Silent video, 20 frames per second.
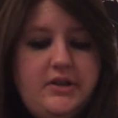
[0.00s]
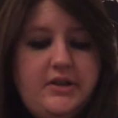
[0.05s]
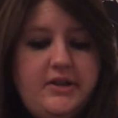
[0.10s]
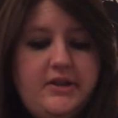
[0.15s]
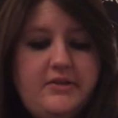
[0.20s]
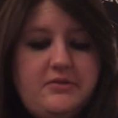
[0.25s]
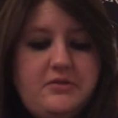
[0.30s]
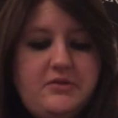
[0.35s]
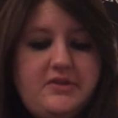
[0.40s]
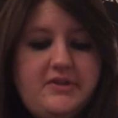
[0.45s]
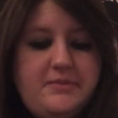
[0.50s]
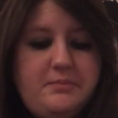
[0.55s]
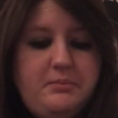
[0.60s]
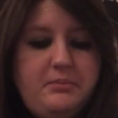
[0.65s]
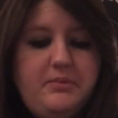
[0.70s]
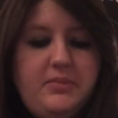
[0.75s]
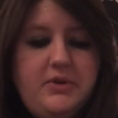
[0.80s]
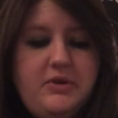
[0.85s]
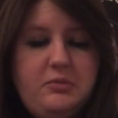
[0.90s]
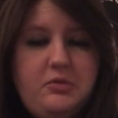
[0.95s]
And it was
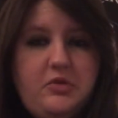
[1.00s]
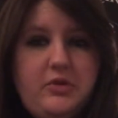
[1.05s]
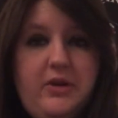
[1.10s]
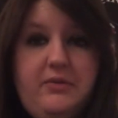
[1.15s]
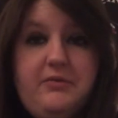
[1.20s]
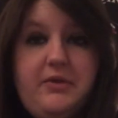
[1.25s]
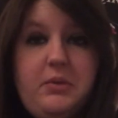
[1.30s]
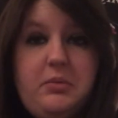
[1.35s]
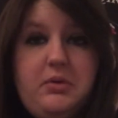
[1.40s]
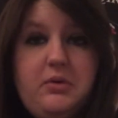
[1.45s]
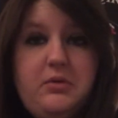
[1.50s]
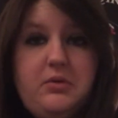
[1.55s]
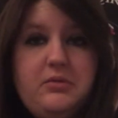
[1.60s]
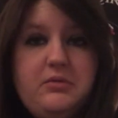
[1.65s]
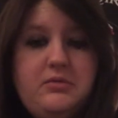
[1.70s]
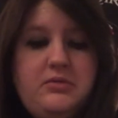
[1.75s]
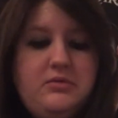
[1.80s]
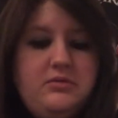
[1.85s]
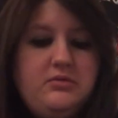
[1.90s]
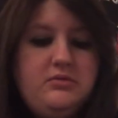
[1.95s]
bubblegum ripple,
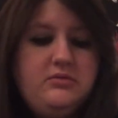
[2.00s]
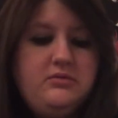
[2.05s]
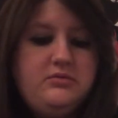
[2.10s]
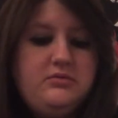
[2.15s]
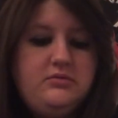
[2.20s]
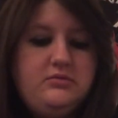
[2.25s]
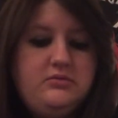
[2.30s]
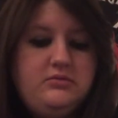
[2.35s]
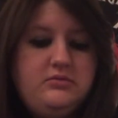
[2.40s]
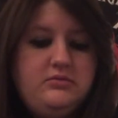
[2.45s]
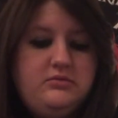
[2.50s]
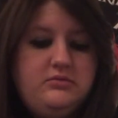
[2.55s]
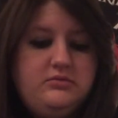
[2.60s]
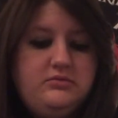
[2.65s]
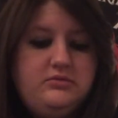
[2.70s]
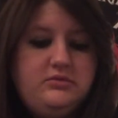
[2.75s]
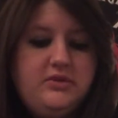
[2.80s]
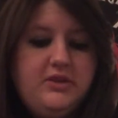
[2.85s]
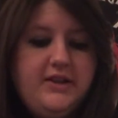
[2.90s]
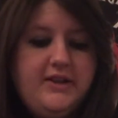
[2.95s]

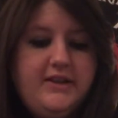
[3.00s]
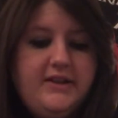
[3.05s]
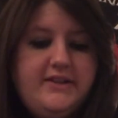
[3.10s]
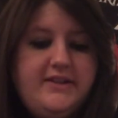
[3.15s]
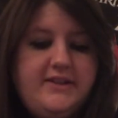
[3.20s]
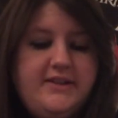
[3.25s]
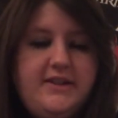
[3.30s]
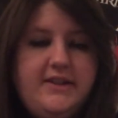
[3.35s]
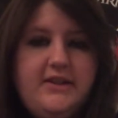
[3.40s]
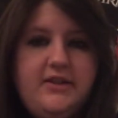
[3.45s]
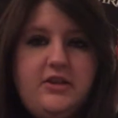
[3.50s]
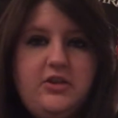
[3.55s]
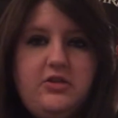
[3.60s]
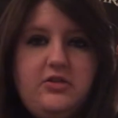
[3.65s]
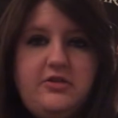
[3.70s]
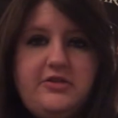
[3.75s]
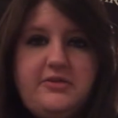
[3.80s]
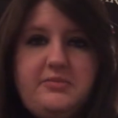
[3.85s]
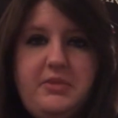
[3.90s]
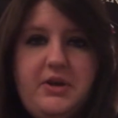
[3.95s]
and I did it in the new
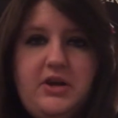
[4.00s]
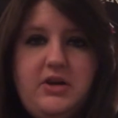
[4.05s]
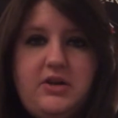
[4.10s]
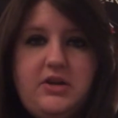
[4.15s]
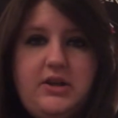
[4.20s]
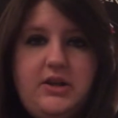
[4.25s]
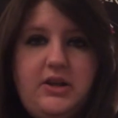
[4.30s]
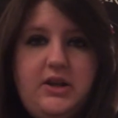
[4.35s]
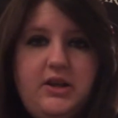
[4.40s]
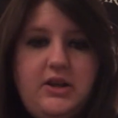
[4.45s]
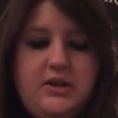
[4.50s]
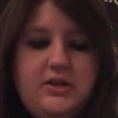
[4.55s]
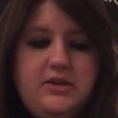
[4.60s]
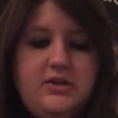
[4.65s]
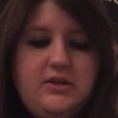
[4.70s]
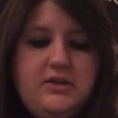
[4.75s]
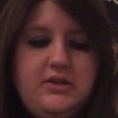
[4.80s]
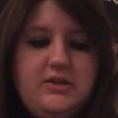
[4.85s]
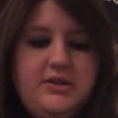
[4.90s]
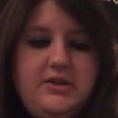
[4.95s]
sparkly
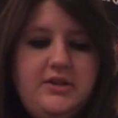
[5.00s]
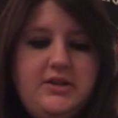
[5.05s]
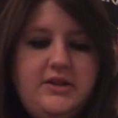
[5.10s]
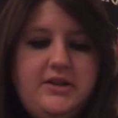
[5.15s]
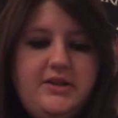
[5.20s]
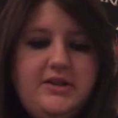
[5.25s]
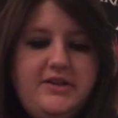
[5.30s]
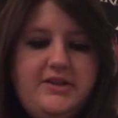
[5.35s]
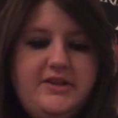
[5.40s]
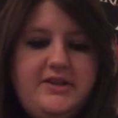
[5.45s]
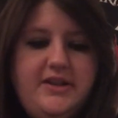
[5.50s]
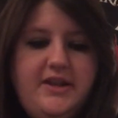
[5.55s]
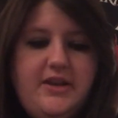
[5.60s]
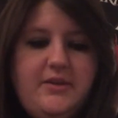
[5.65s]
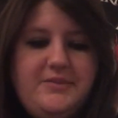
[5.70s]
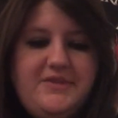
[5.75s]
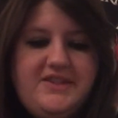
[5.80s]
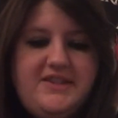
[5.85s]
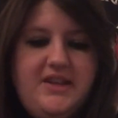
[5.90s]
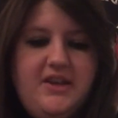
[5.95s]

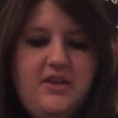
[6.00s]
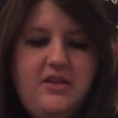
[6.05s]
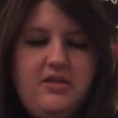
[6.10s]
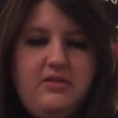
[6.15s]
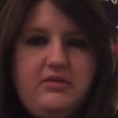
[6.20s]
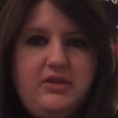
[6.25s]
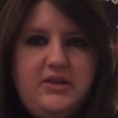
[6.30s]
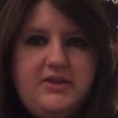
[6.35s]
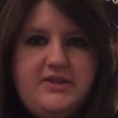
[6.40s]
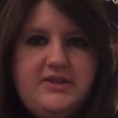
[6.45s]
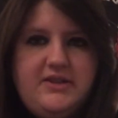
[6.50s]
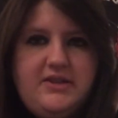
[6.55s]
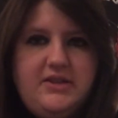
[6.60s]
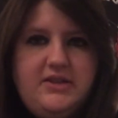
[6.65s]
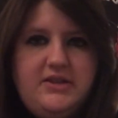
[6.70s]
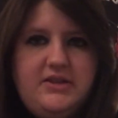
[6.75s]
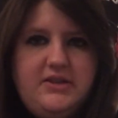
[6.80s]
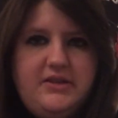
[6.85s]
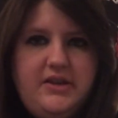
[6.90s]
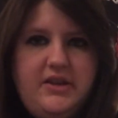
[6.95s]
DMC threads,
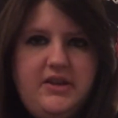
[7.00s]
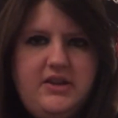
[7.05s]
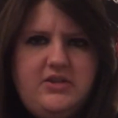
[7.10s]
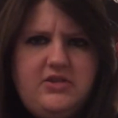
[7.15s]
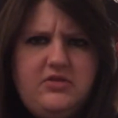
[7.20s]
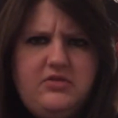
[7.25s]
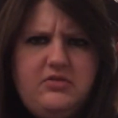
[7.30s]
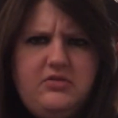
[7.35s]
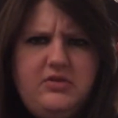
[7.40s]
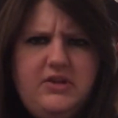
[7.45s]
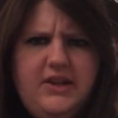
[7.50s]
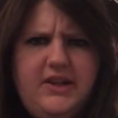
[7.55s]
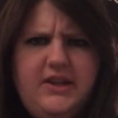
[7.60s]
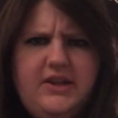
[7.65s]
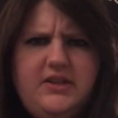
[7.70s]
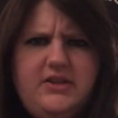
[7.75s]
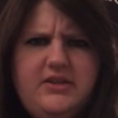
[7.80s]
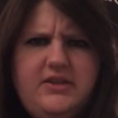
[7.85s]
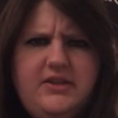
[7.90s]
the Itoli,